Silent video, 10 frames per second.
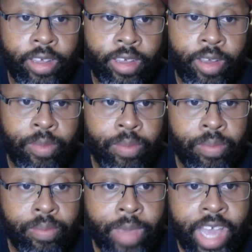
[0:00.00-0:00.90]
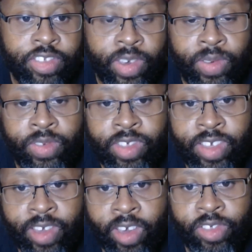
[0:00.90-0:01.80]
Um, Matt Jones,
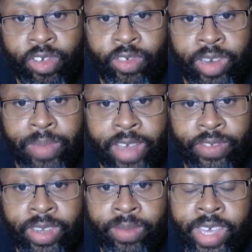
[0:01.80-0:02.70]
he's also a running back for them.